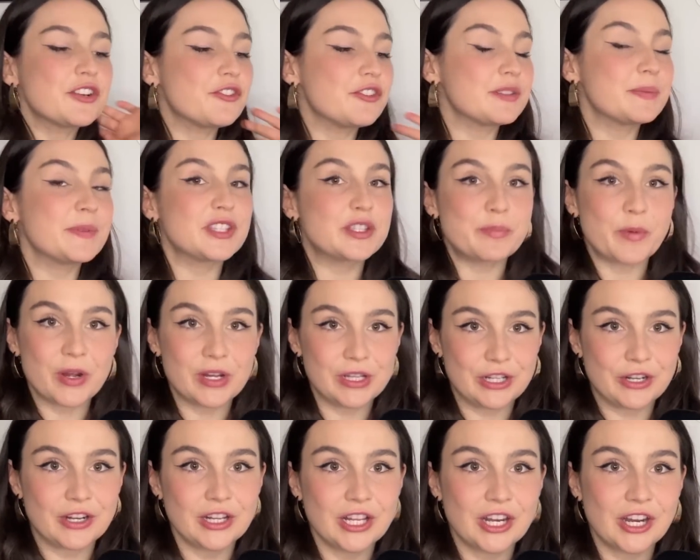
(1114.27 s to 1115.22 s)
Christmas
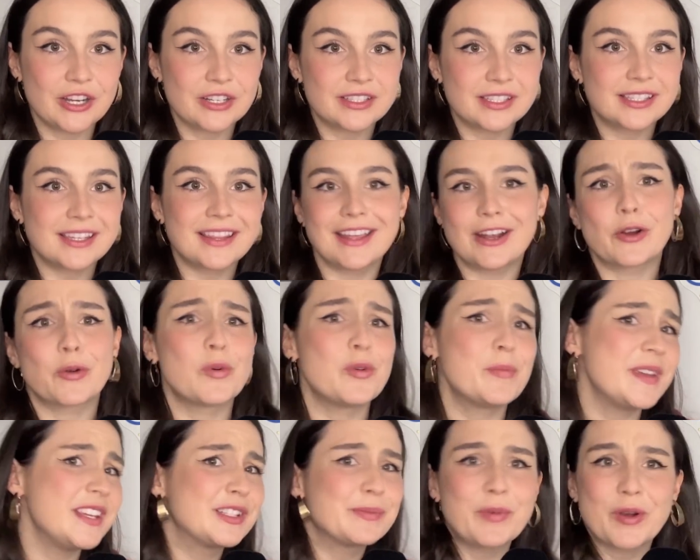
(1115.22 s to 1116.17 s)
spoiler alerts. There will
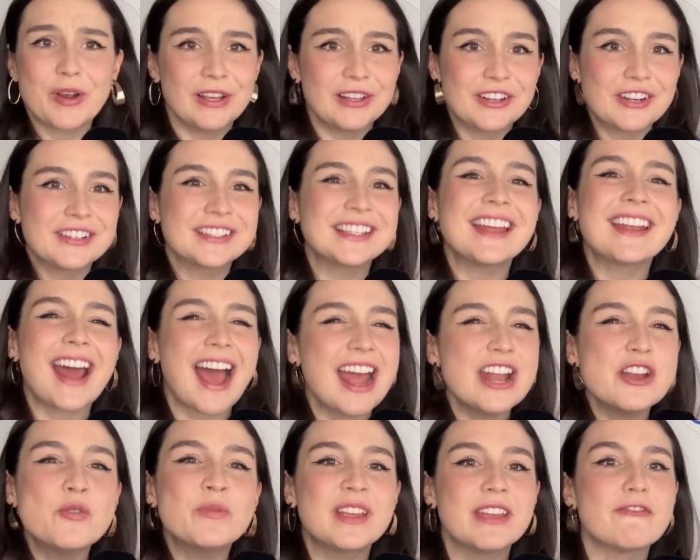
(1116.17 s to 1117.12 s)
be spoilers, and
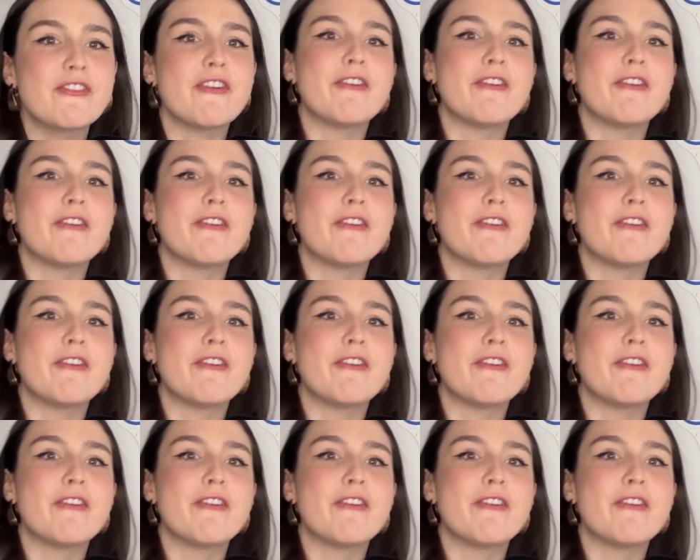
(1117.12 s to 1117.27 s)
I don't give a